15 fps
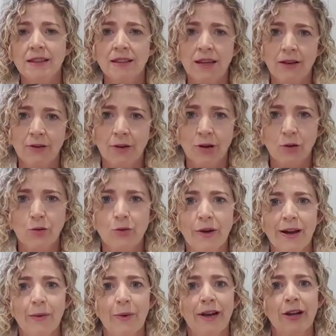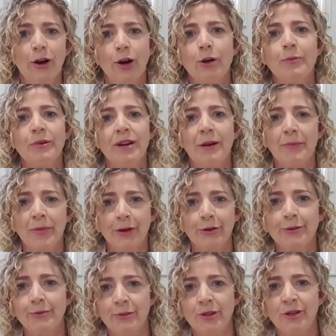they're a great way to open up
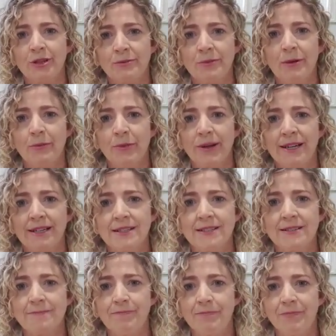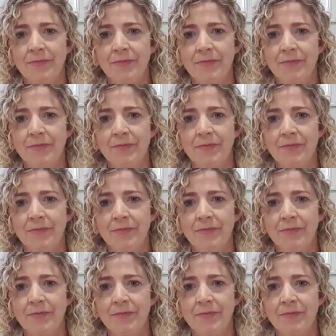those mucous membranes.